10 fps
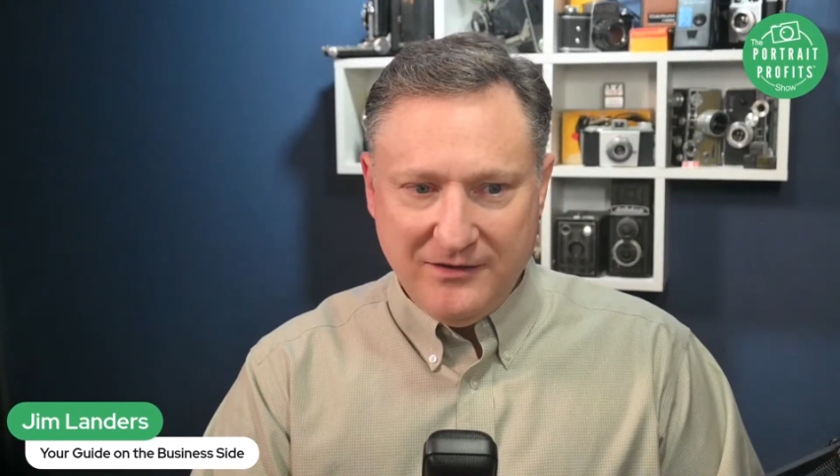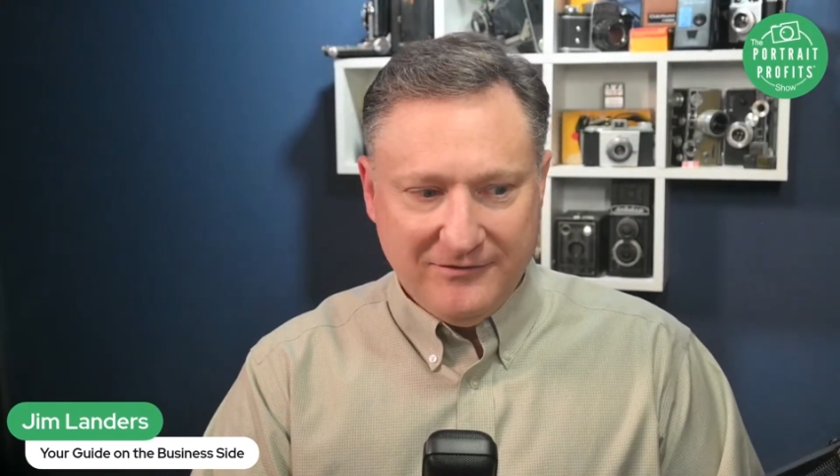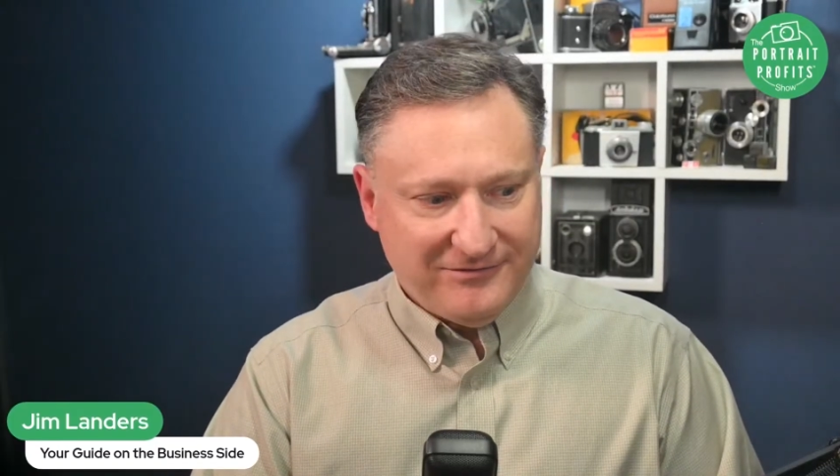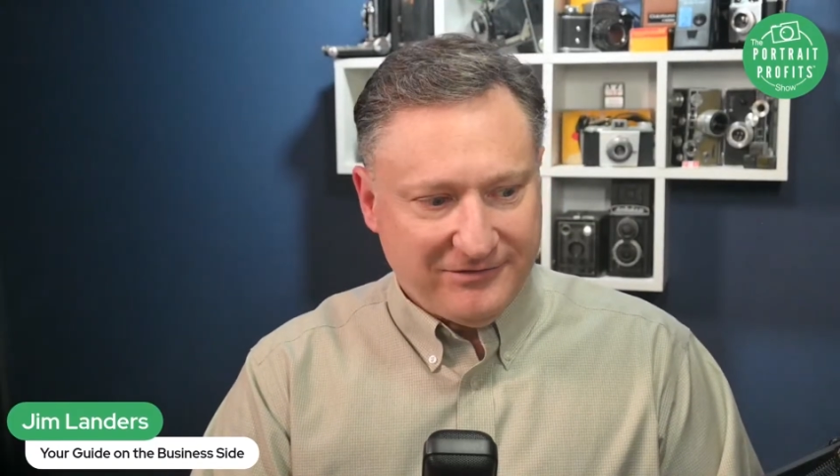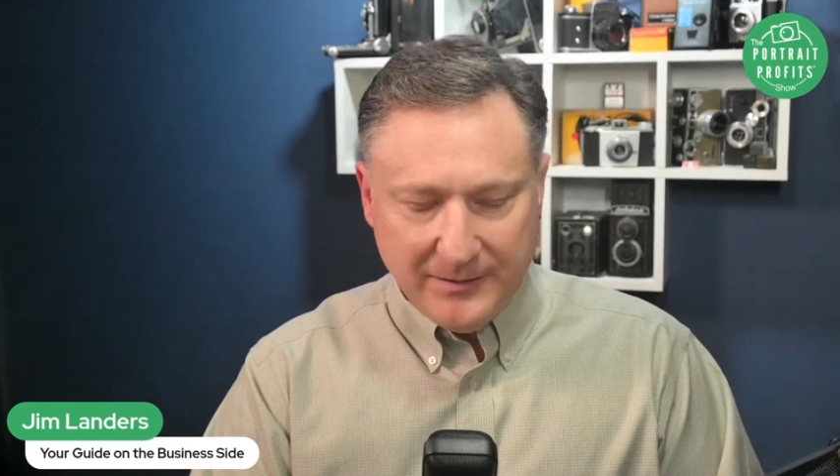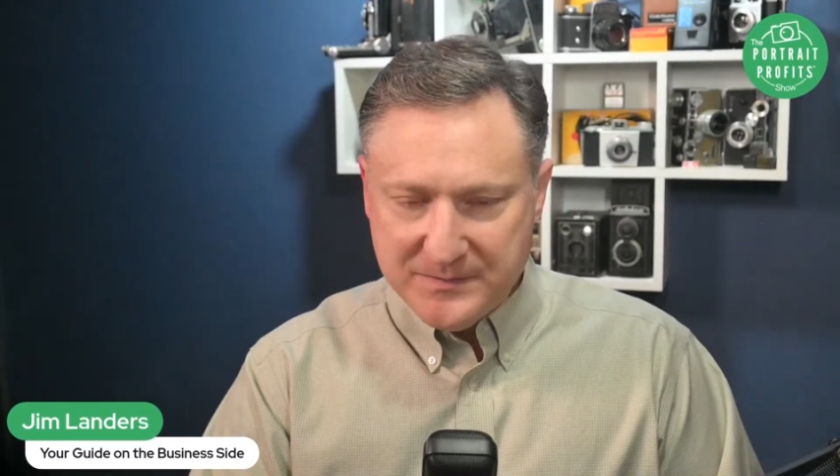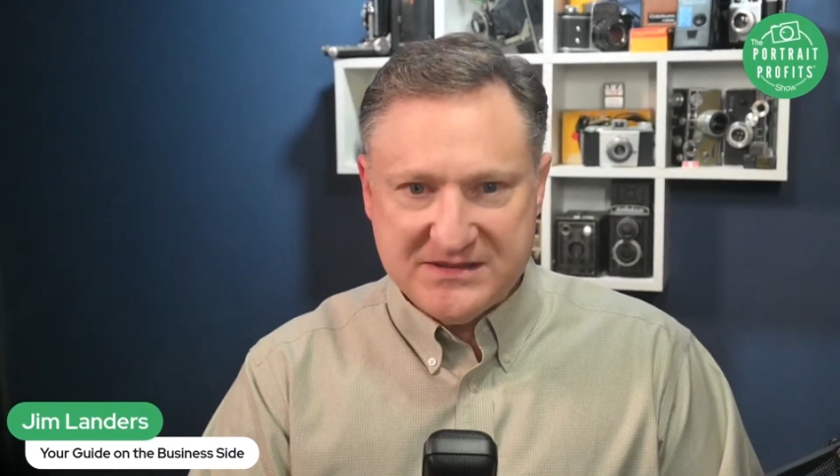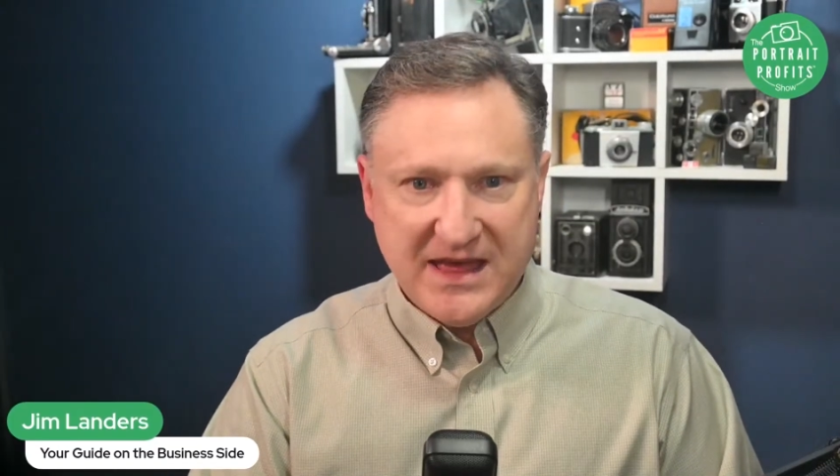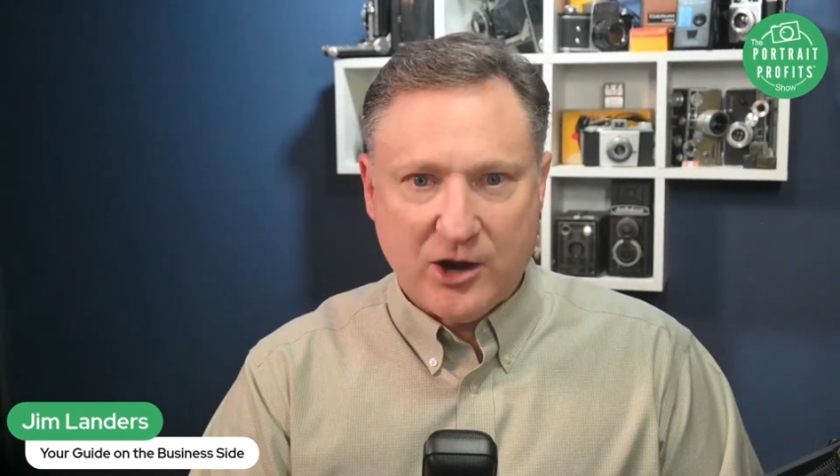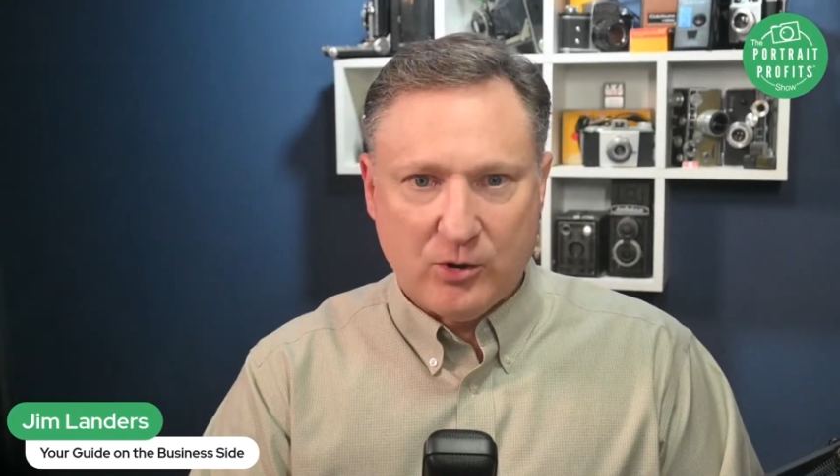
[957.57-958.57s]
flips
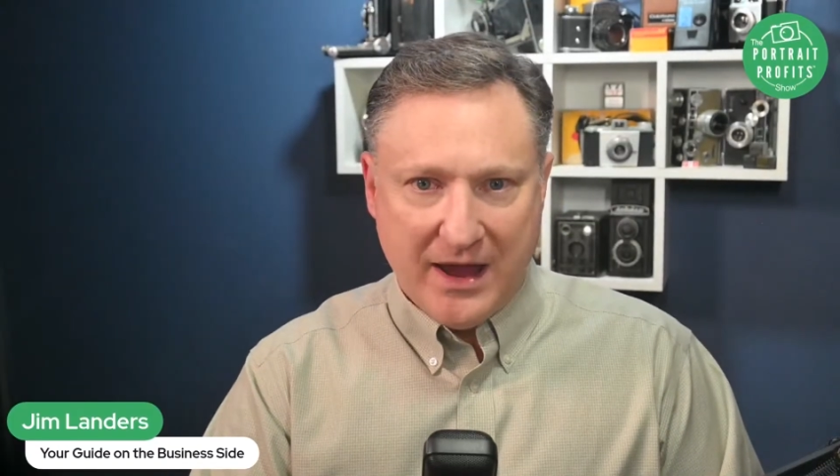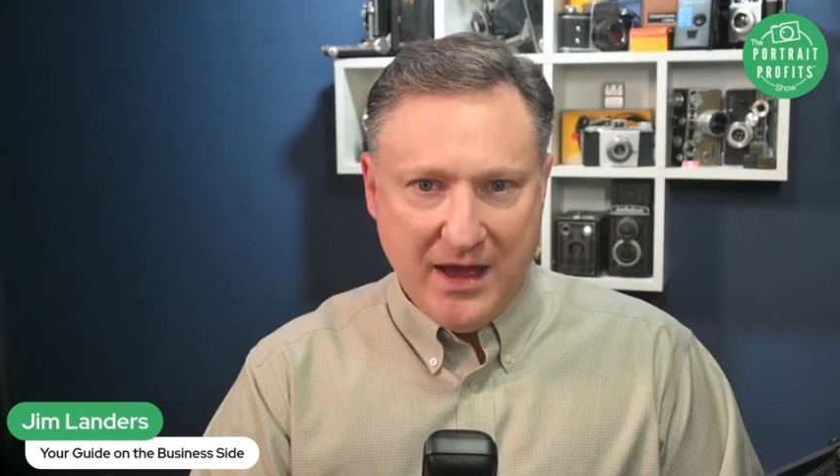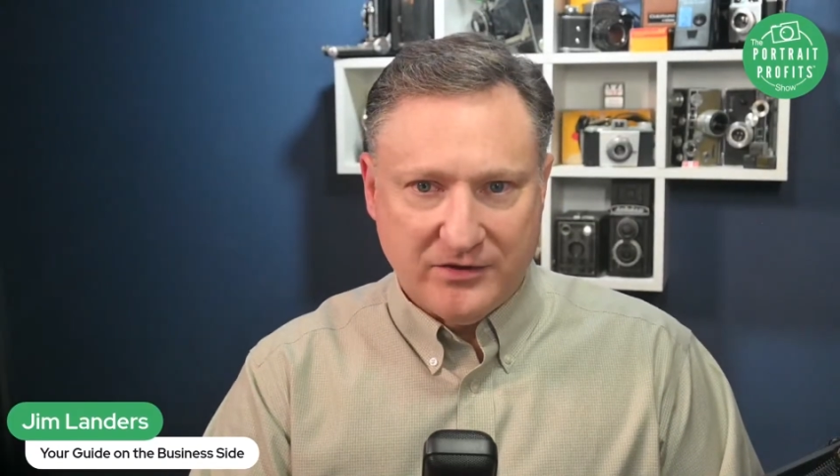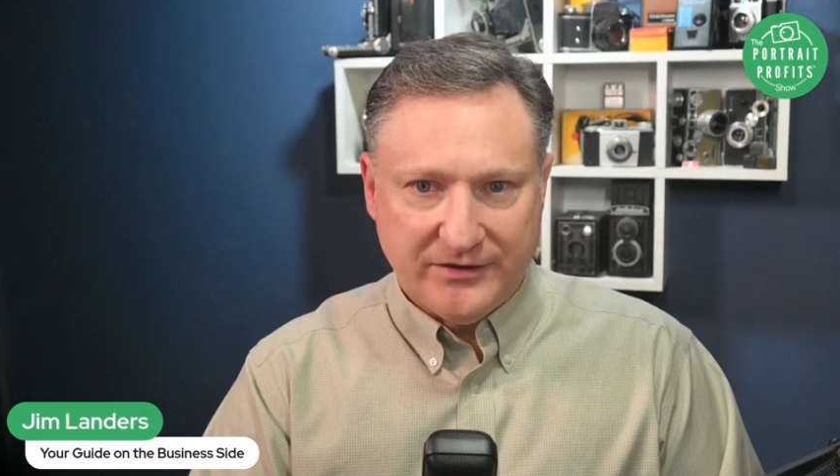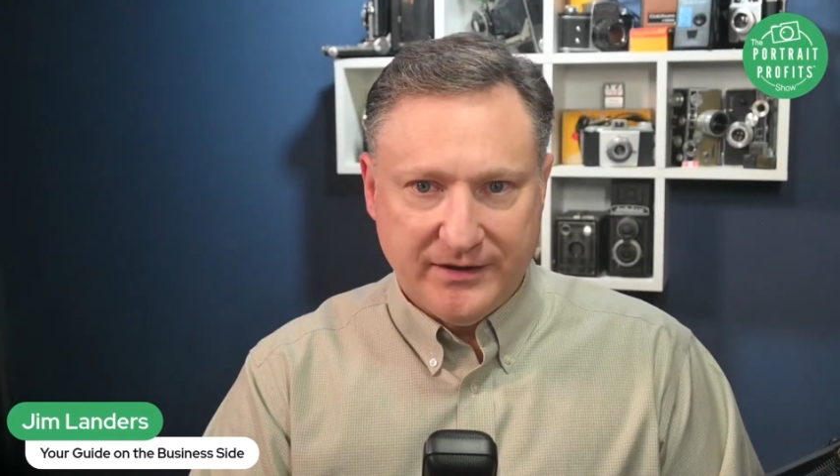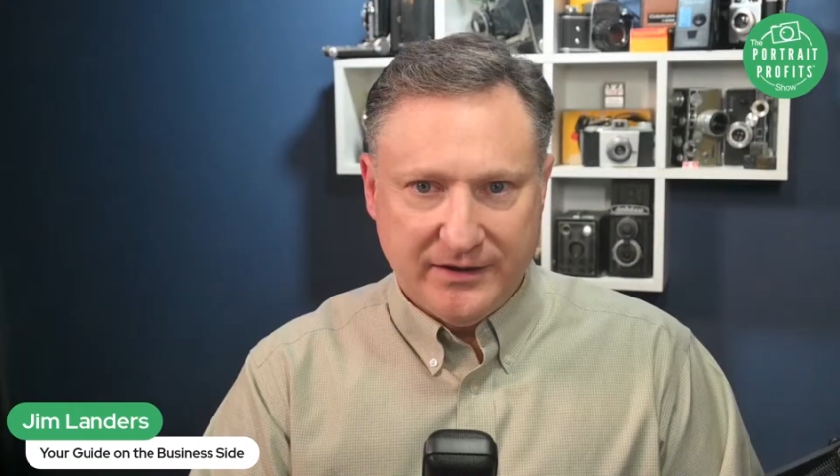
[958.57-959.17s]
that around.